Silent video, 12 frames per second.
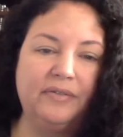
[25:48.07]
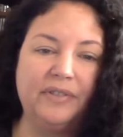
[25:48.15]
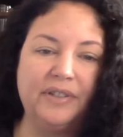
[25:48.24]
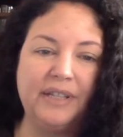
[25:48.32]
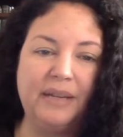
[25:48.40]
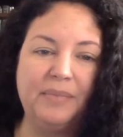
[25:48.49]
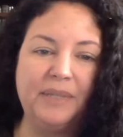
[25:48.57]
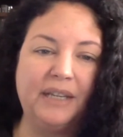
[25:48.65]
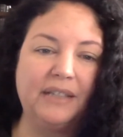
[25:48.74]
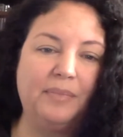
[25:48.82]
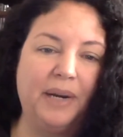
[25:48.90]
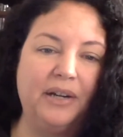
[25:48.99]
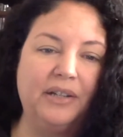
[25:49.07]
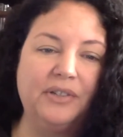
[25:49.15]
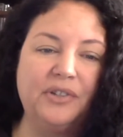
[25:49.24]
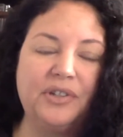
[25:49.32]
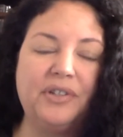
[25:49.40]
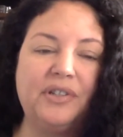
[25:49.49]
same-sex
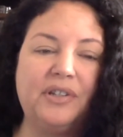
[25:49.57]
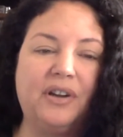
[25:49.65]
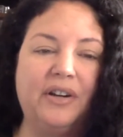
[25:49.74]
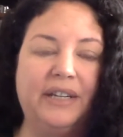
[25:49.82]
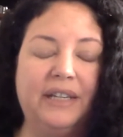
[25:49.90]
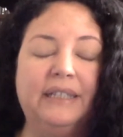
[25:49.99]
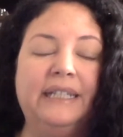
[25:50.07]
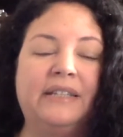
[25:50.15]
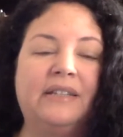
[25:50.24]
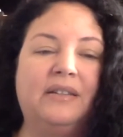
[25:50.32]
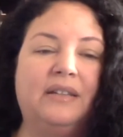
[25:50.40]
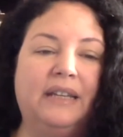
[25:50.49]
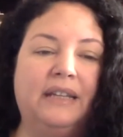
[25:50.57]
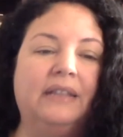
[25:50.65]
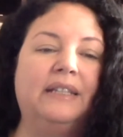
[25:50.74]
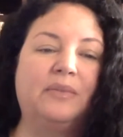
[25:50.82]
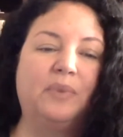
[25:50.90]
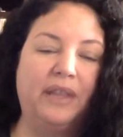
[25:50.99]
marriage started, at least
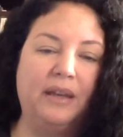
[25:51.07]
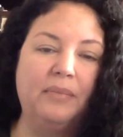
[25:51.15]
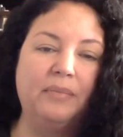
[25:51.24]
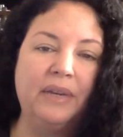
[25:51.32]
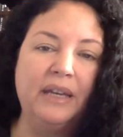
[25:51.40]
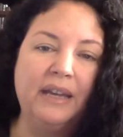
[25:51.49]
with him.